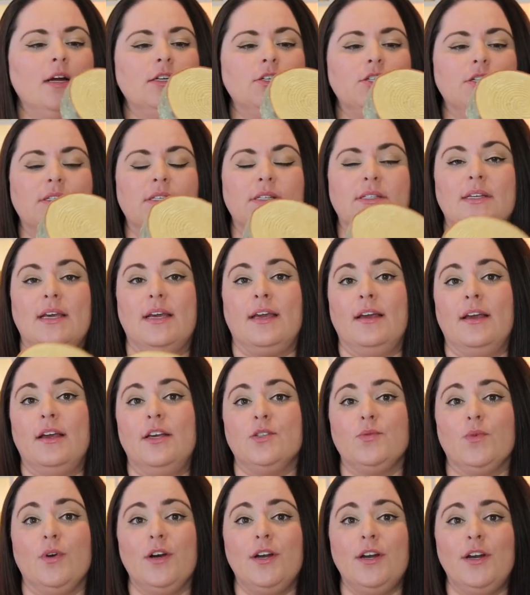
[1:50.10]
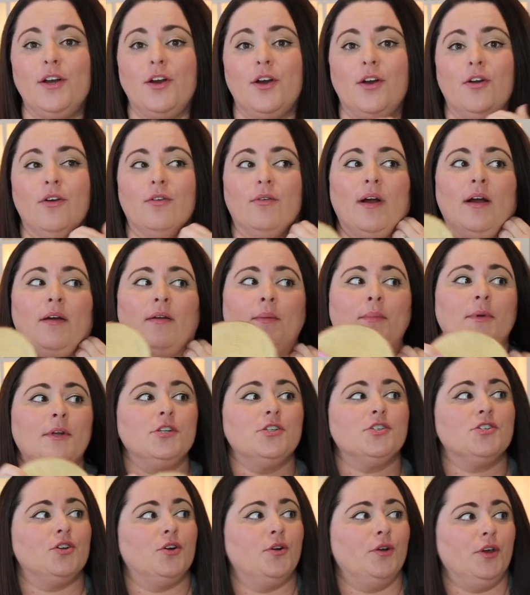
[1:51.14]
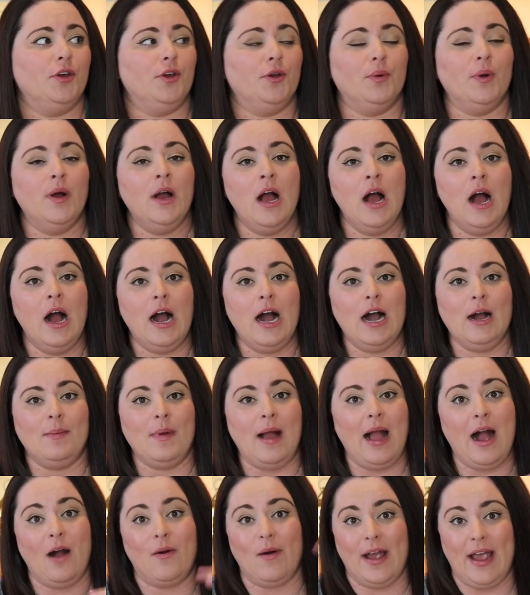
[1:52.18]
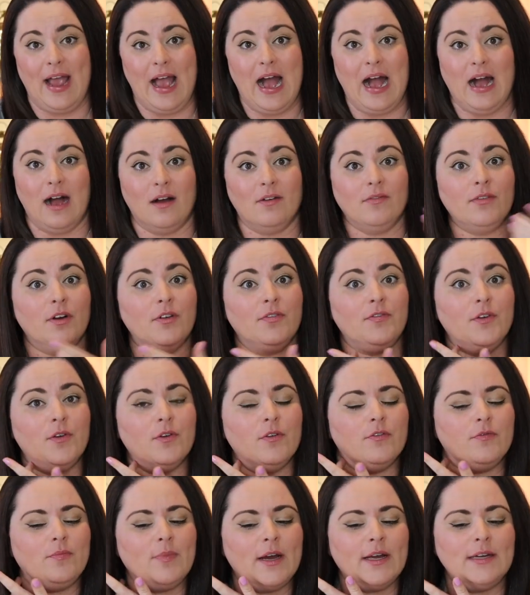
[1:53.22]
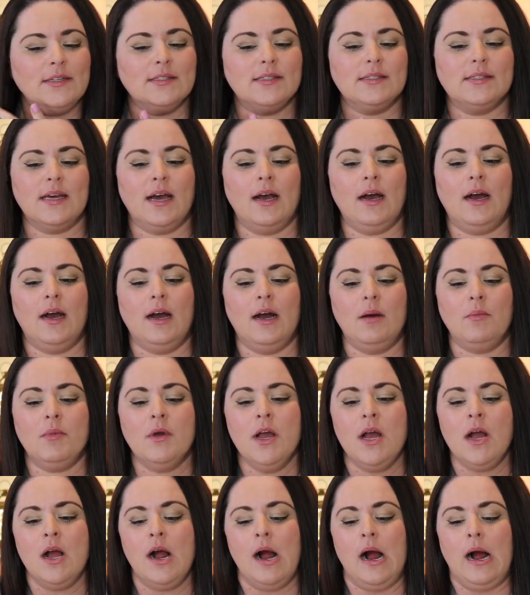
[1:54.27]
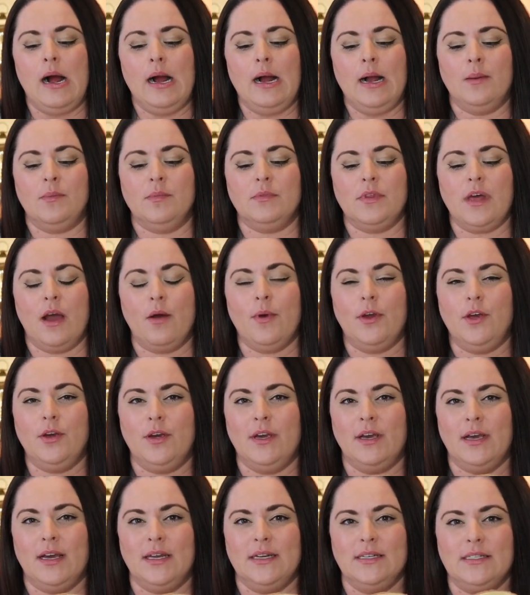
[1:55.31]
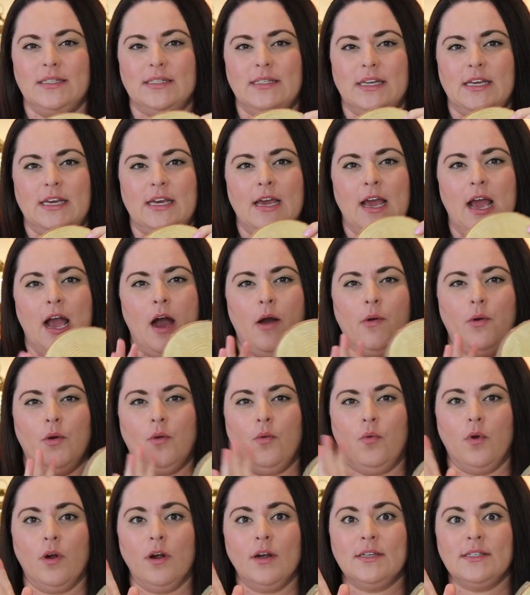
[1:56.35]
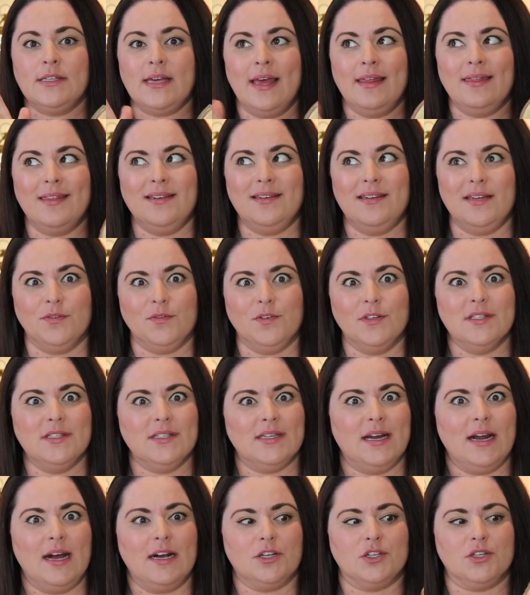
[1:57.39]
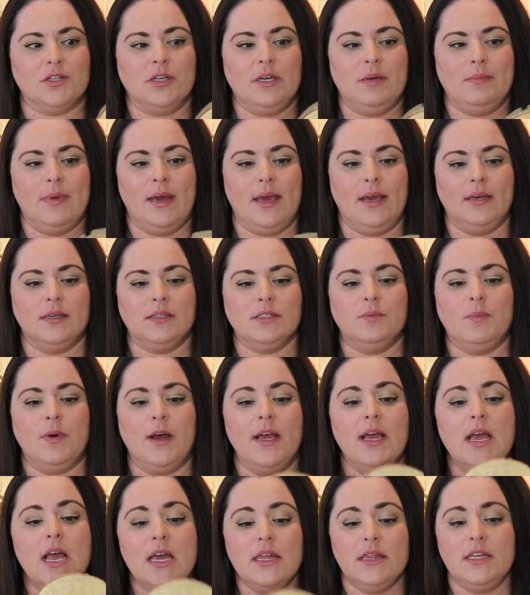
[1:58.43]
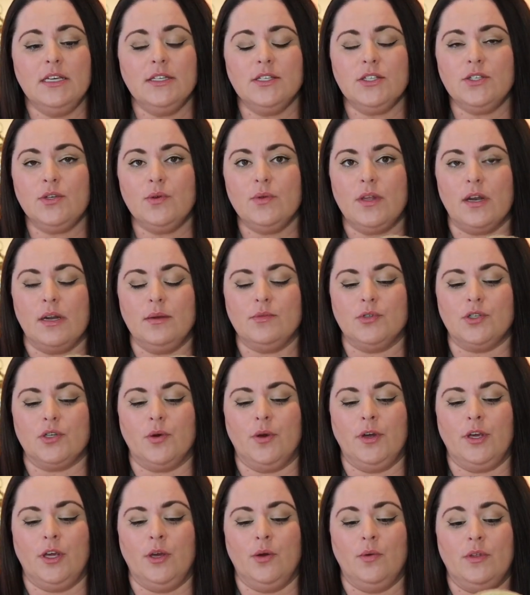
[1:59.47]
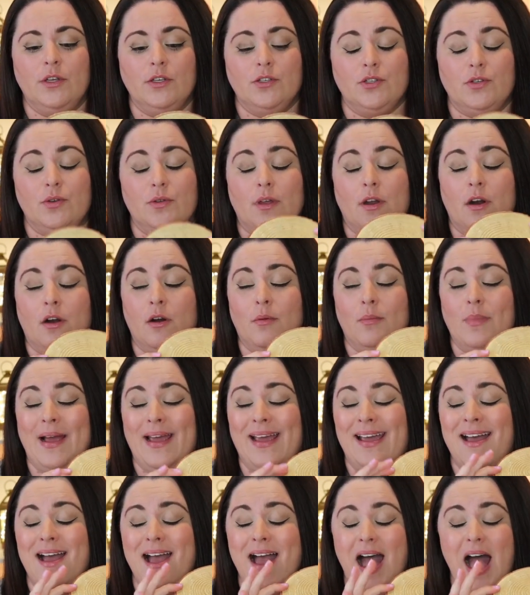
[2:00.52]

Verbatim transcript: in just a second because we're gonna go around, I'm gonna show you um, how I have a few of mine set up. Um, that way you can kind of see how it works and the difference it actually makes. But these two that I'm showing you, these two that are my